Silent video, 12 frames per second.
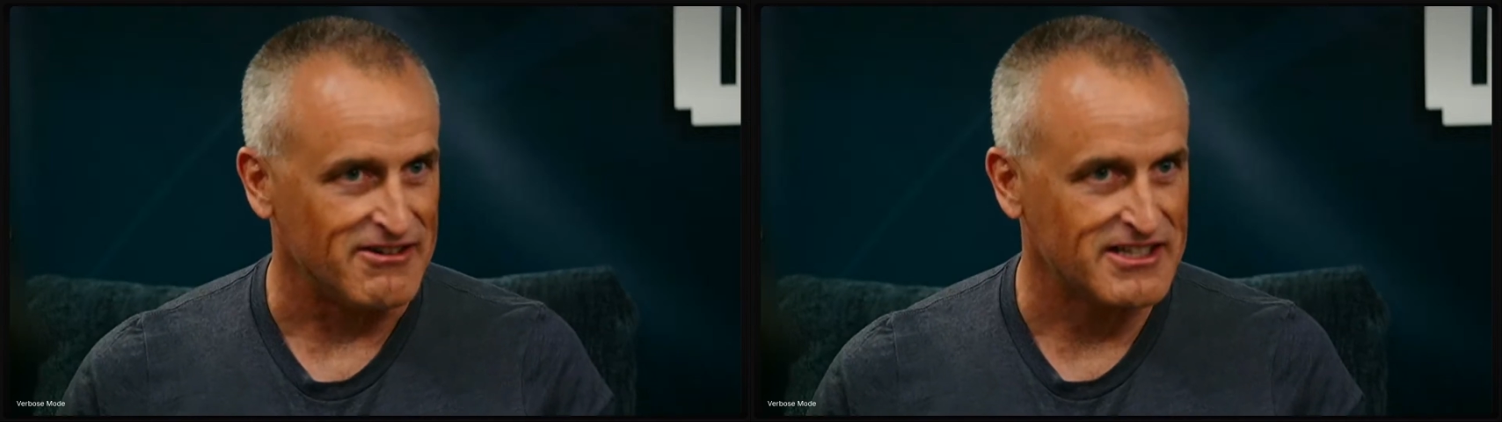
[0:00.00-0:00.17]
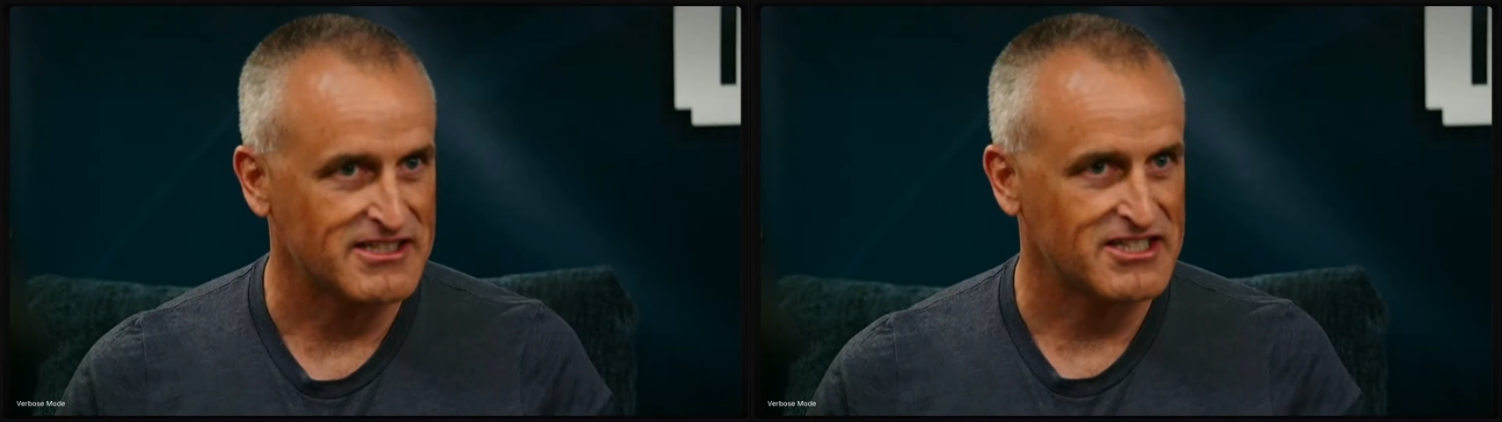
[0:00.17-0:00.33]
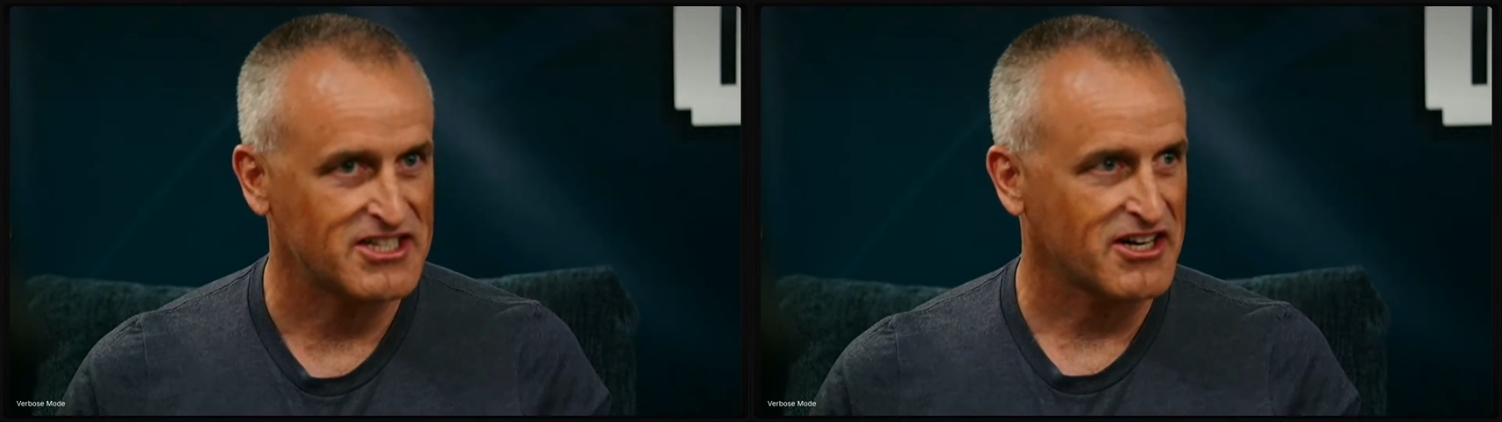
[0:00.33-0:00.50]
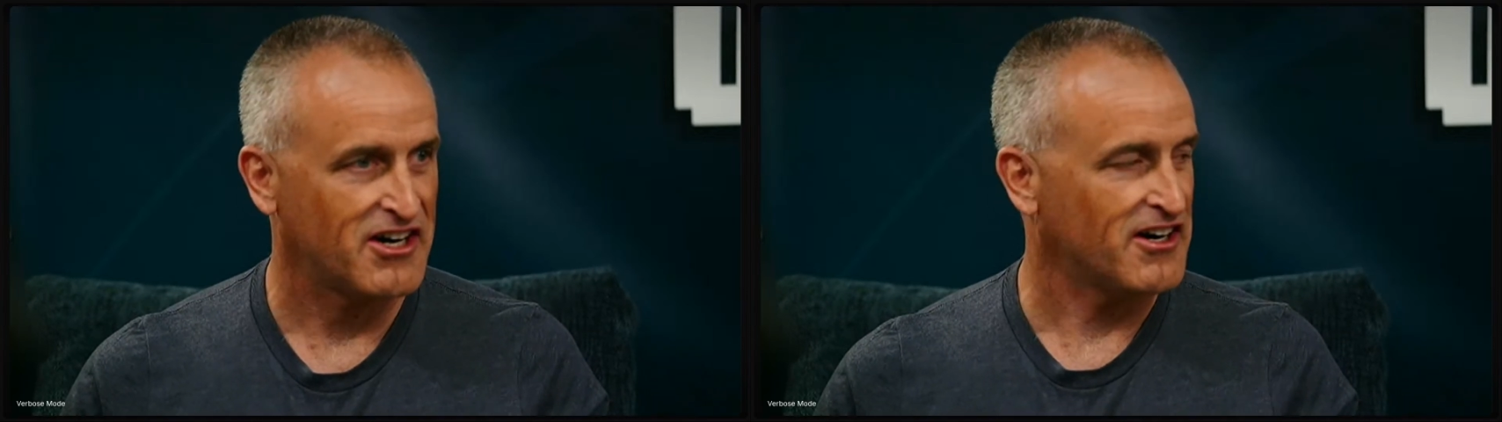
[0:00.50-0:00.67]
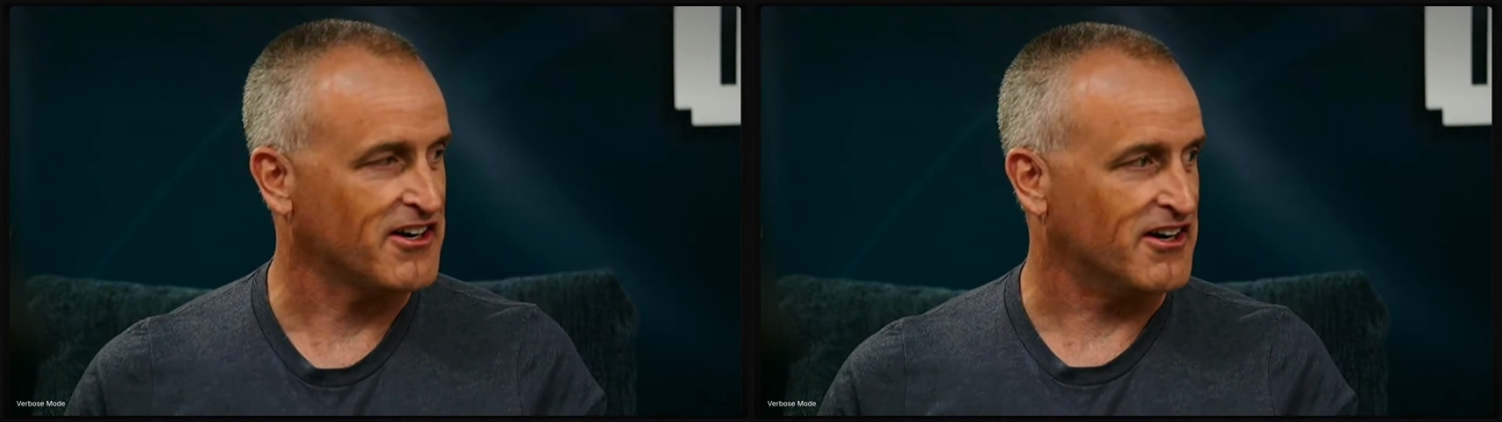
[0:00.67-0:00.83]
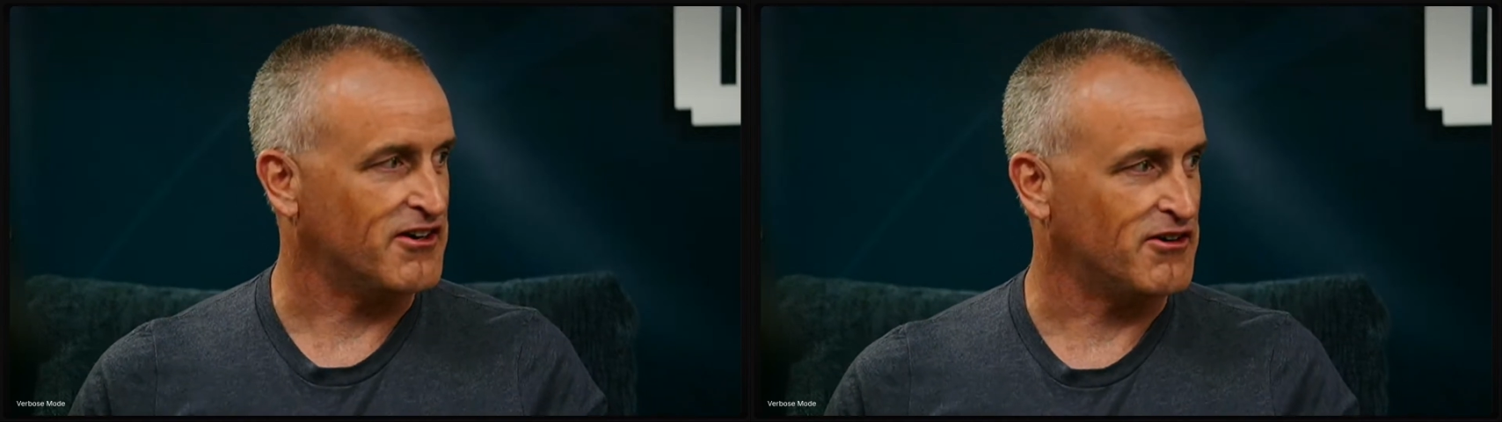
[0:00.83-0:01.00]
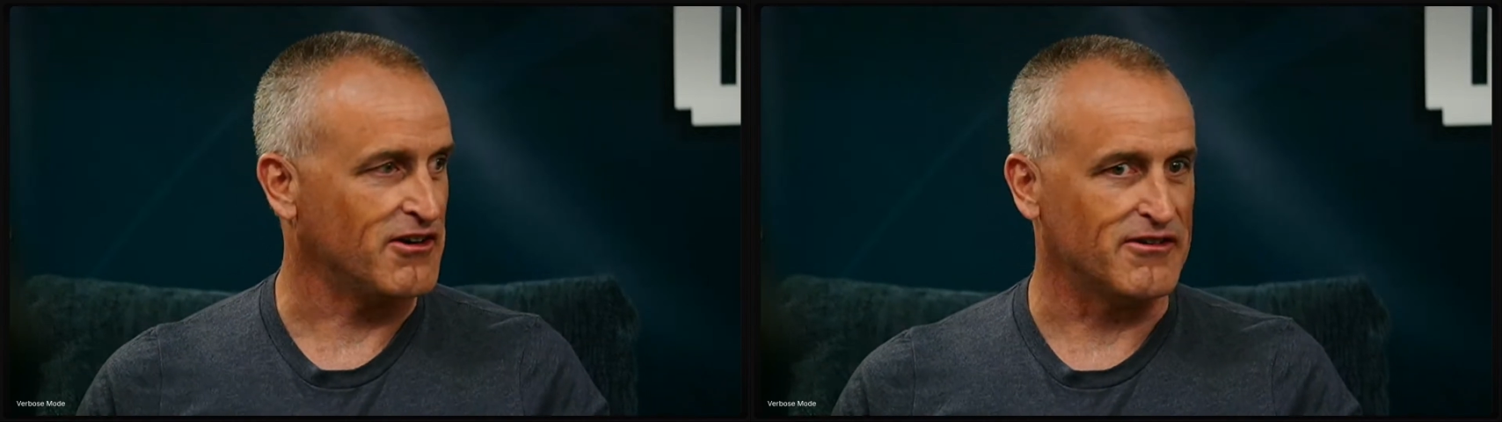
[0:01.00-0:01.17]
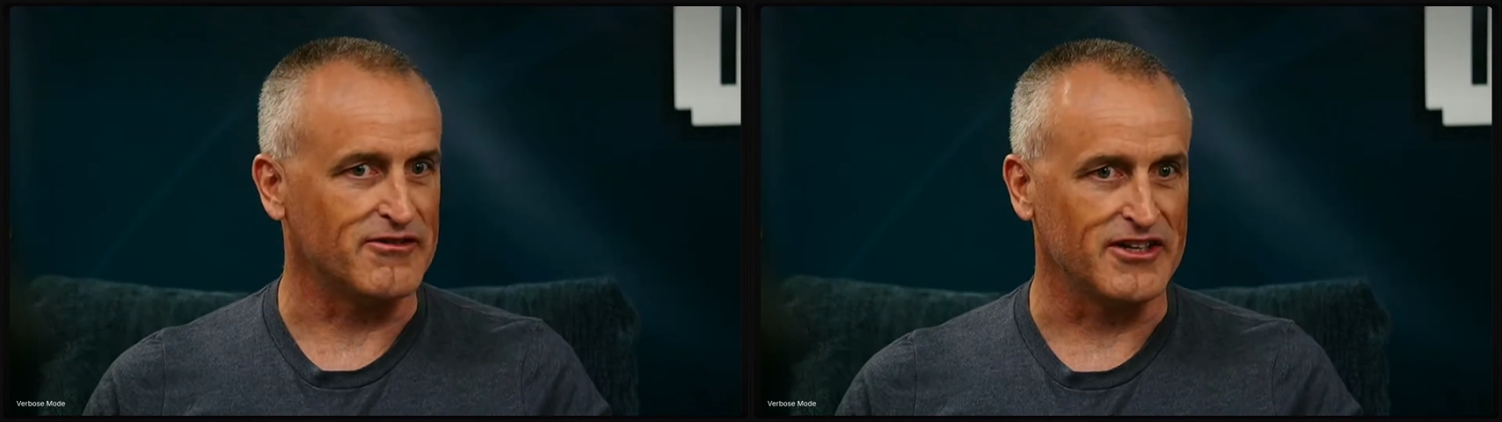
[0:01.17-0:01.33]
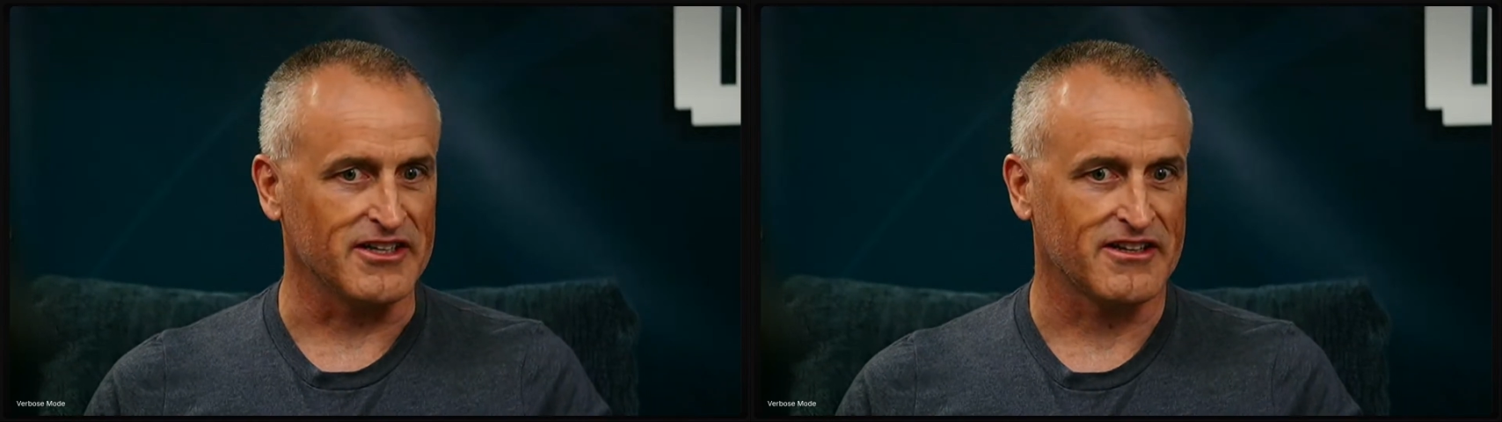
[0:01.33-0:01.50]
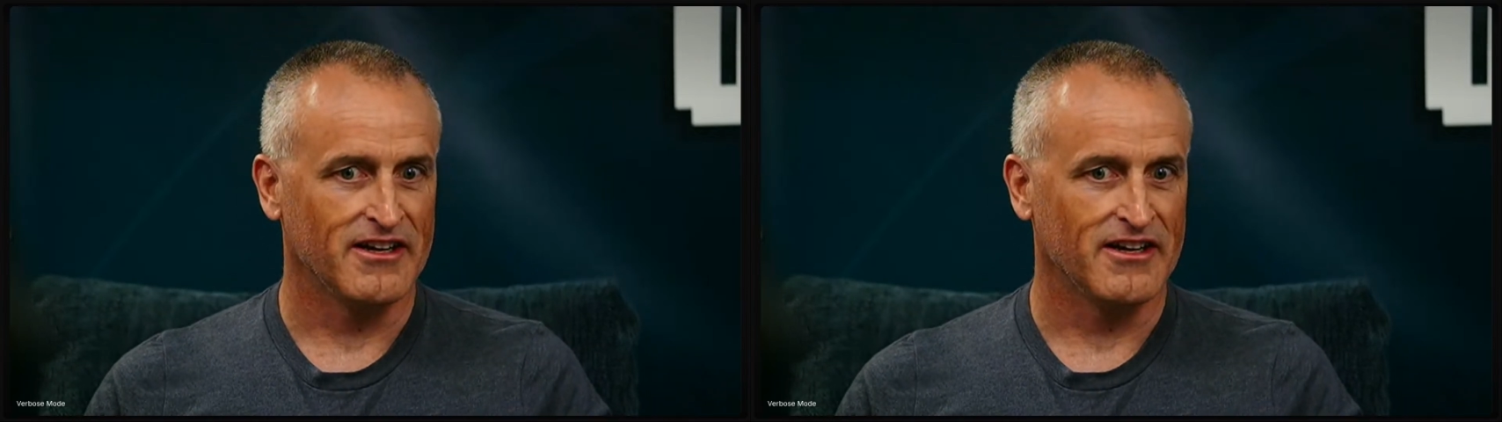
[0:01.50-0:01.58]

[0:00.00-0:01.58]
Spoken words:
It's Jakarta all over it.